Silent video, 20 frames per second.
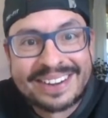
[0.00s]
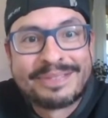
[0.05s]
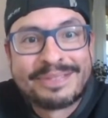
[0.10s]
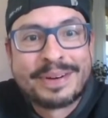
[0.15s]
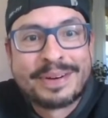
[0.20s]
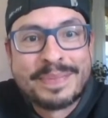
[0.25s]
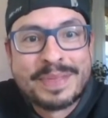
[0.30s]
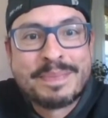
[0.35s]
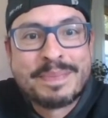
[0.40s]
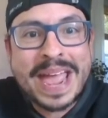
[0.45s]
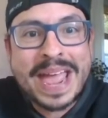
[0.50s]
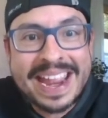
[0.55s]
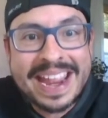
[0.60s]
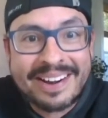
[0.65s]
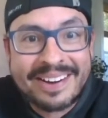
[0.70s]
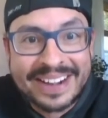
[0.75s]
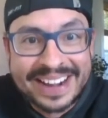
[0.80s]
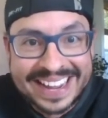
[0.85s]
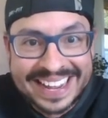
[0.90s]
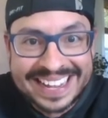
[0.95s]
From the Bay
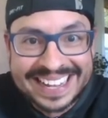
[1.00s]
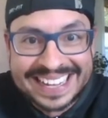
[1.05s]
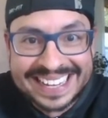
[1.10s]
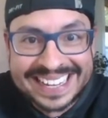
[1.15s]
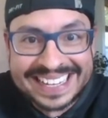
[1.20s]
Area.